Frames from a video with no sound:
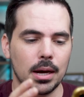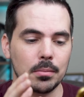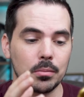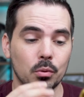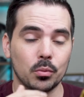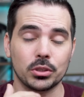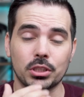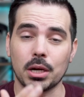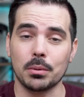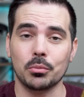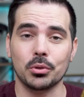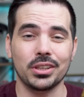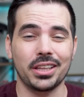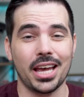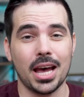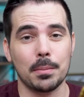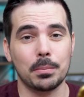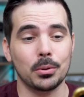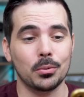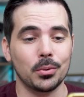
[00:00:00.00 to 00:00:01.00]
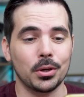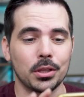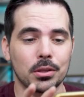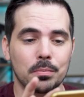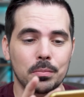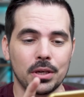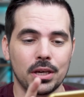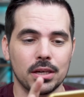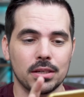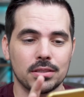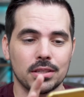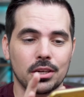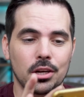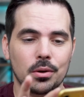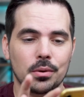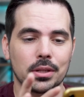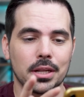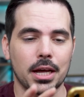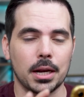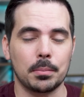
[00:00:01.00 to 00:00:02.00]
which I'm really happy with because I
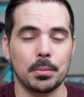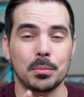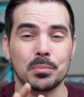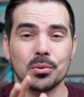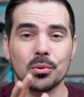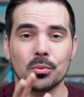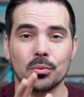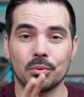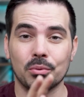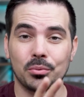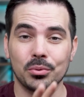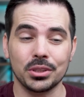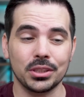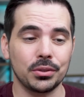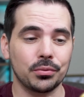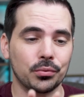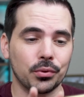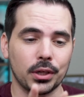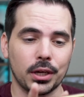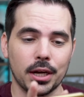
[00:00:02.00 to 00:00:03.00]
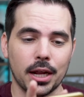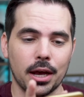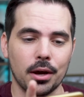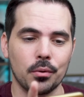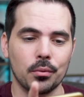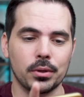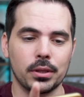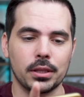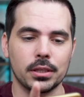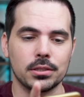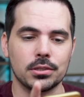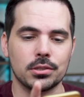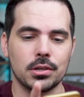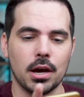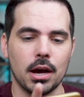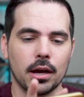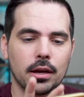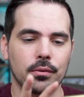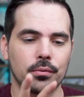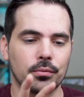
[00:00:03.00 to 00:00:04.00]
know a lot of people were really freaking out with this
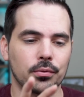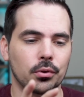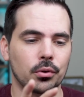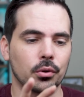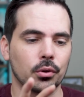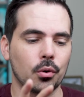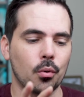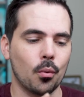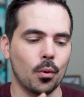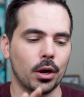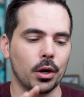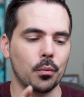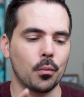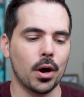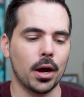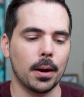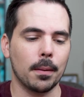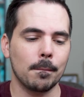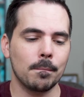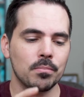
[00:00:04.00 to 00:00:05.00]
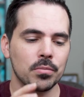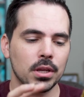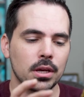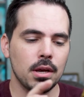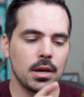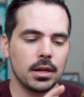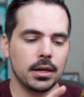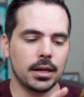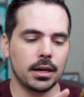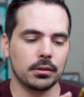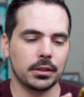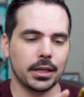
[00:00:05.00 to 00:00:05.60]
stock for quite a while. Now,